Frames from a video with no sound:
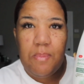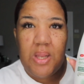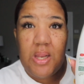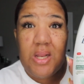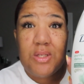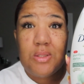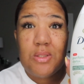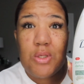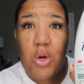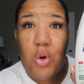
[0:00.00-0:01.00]
but it is
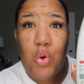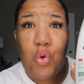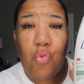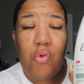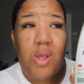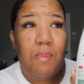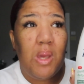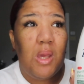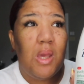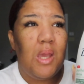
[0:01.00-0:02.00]
so
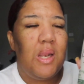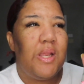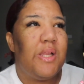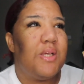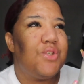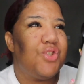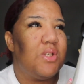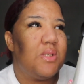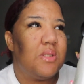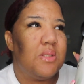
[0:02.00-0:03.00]
creamy and it is
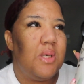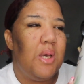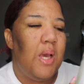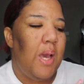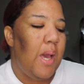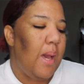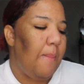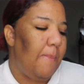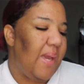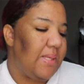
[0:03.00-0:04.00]
just
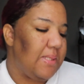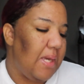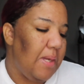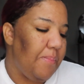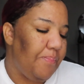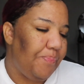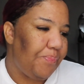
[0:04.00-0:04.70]
amazing.